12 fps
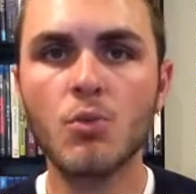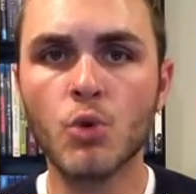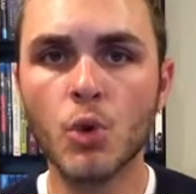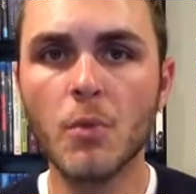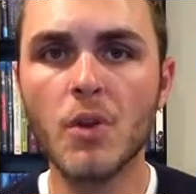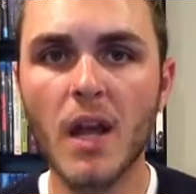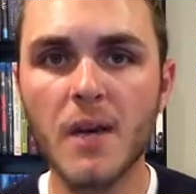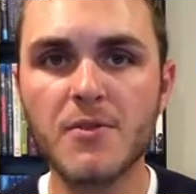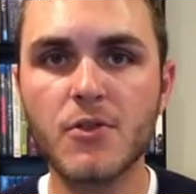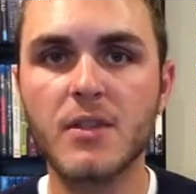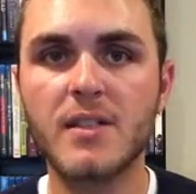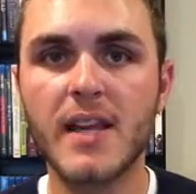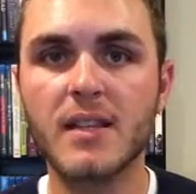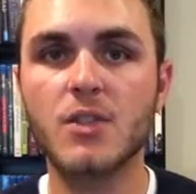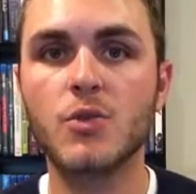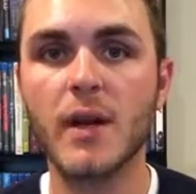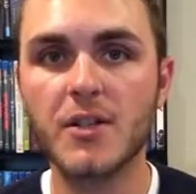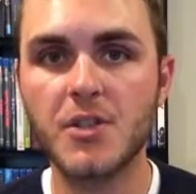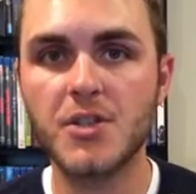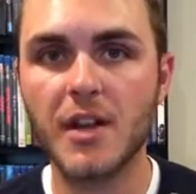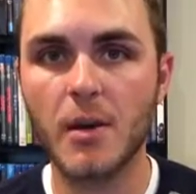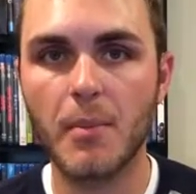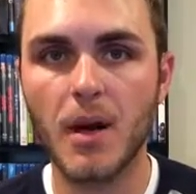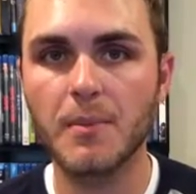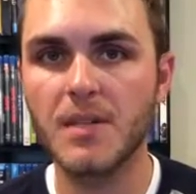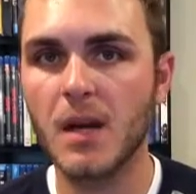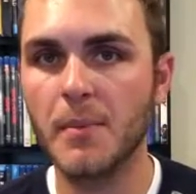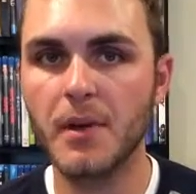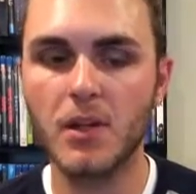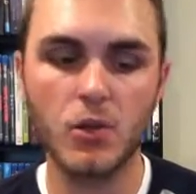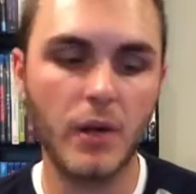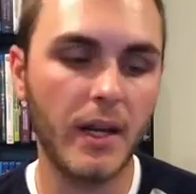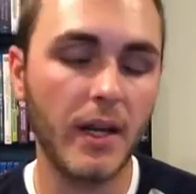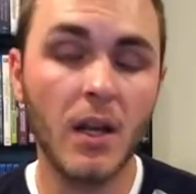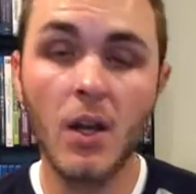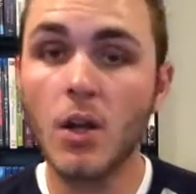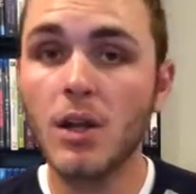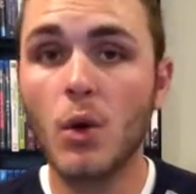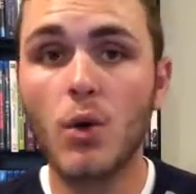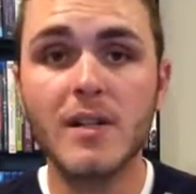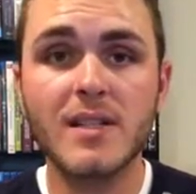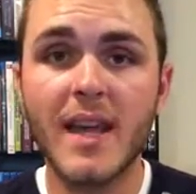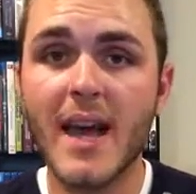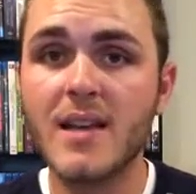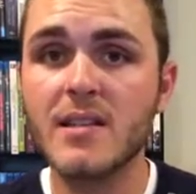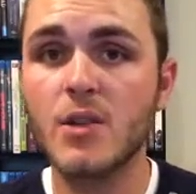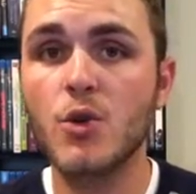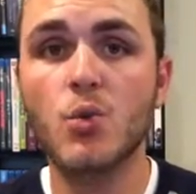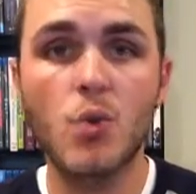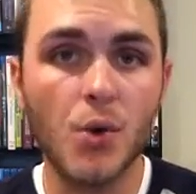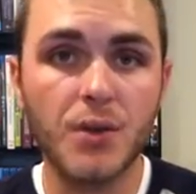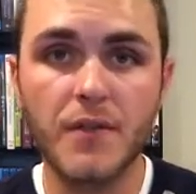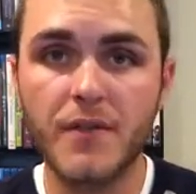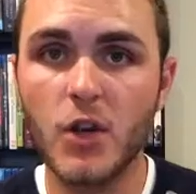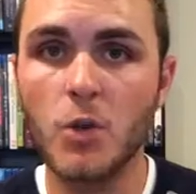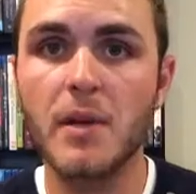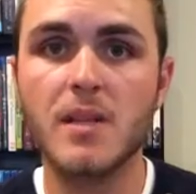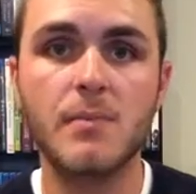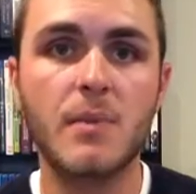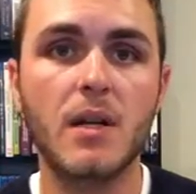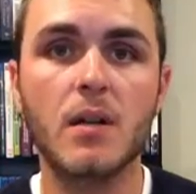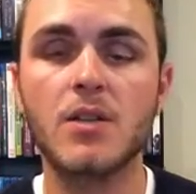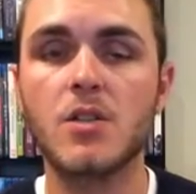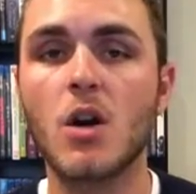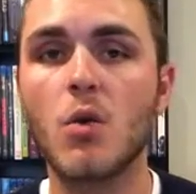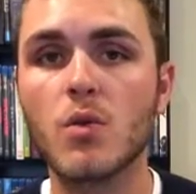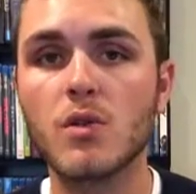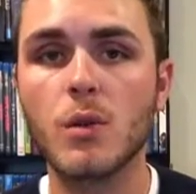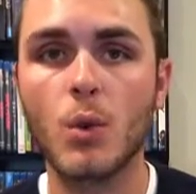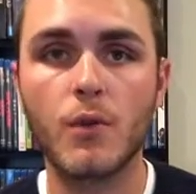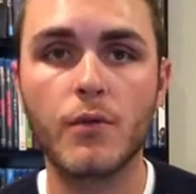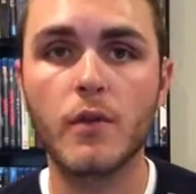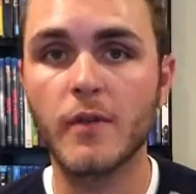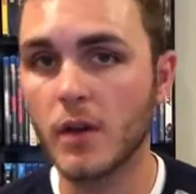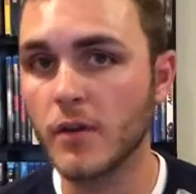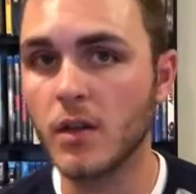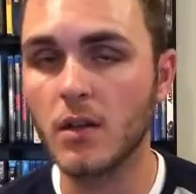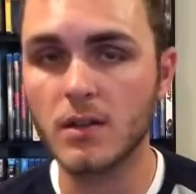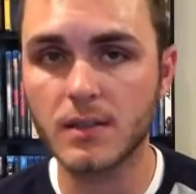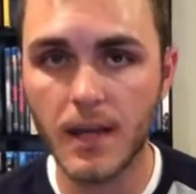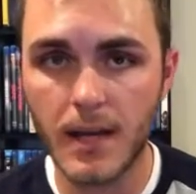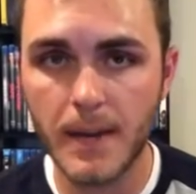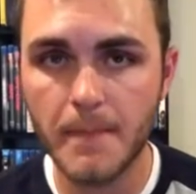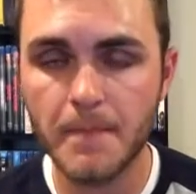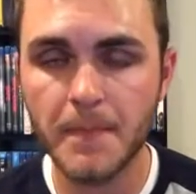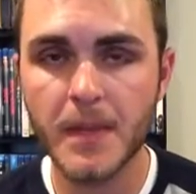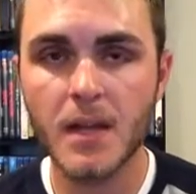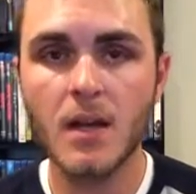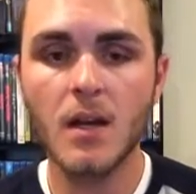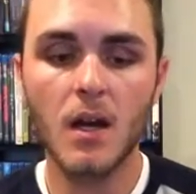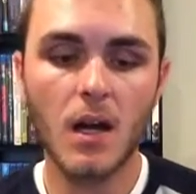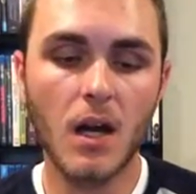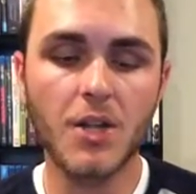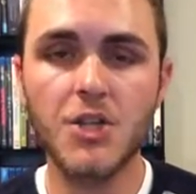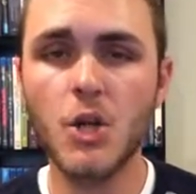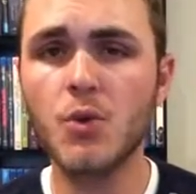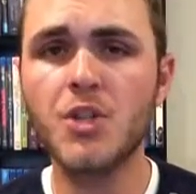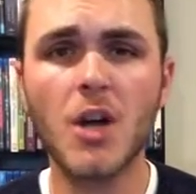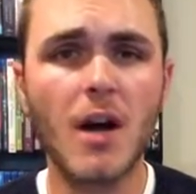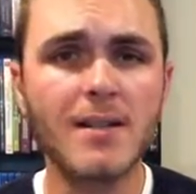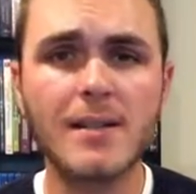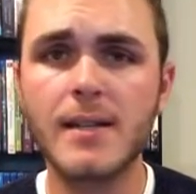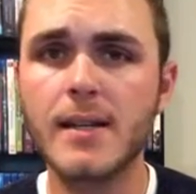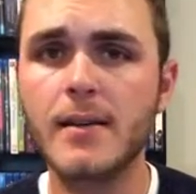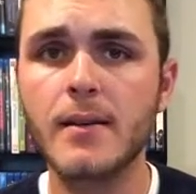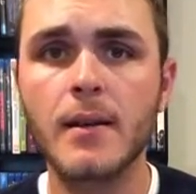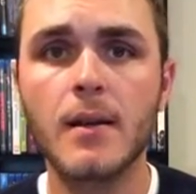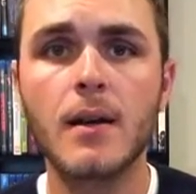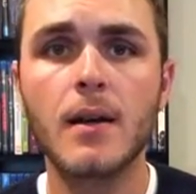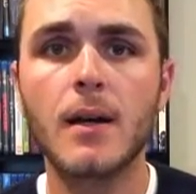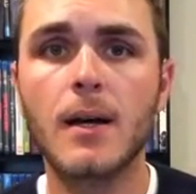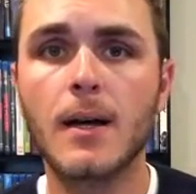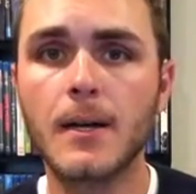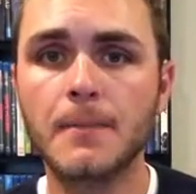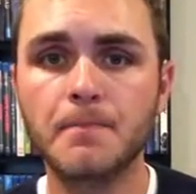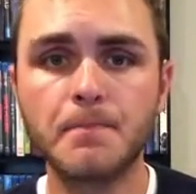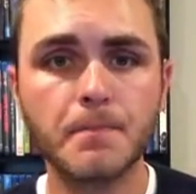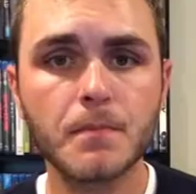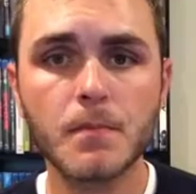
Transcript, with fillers: rumor names for Take the Director's Chair popped up, including Lawrence Kasdan, who wrote the film and has been in Star Wars lore for a very, very long time, uh, Joe Johnston, um,